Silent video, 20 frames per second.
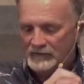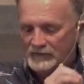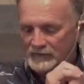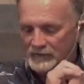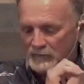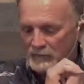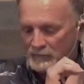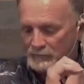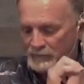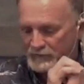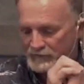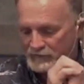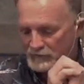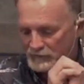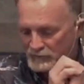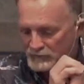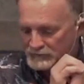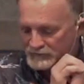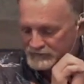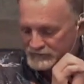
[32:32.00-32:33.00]
they'll be
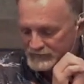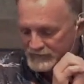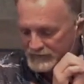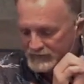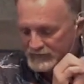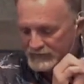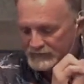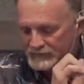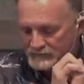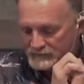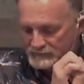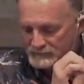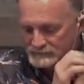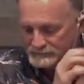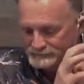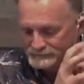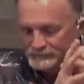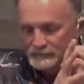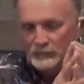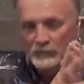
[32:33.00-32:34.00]
encouraged to eat,
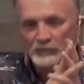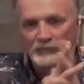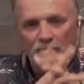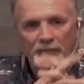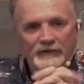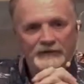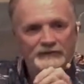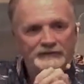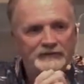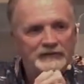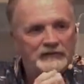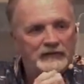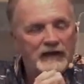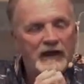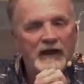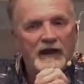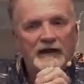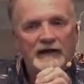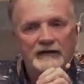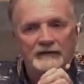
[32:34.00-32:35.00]
which means a
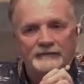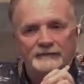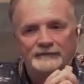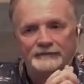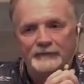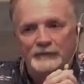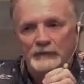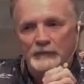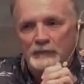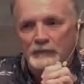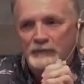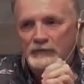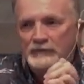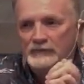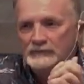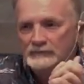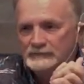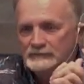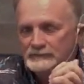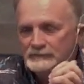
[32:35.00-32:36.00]
lack of food.
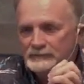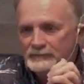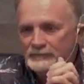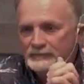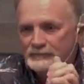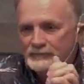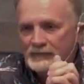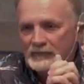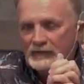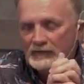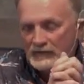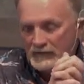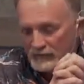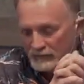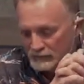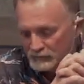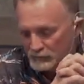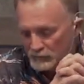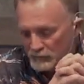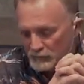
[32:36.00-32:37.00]

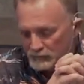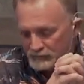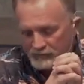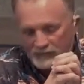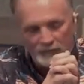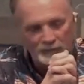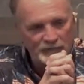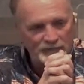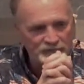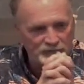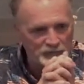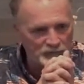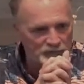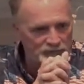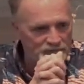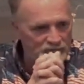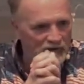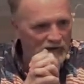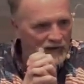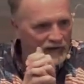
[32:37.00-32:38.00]
Israel's coming to a
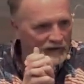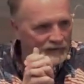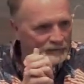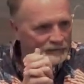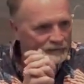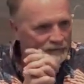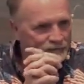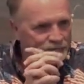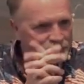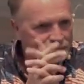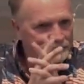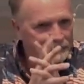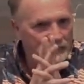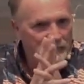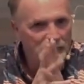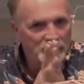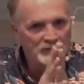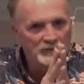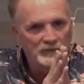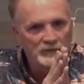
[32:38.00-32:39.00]
time.
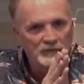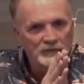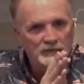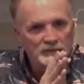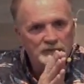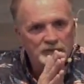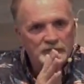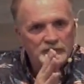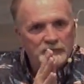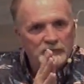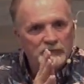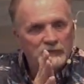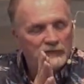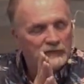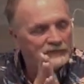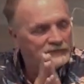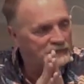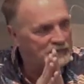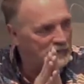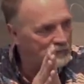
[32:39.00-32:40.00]

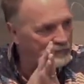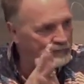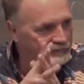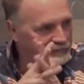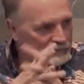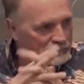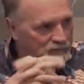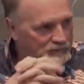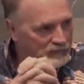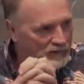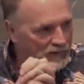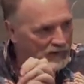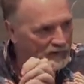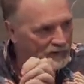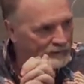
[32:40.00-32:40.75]
Judah's coming to a time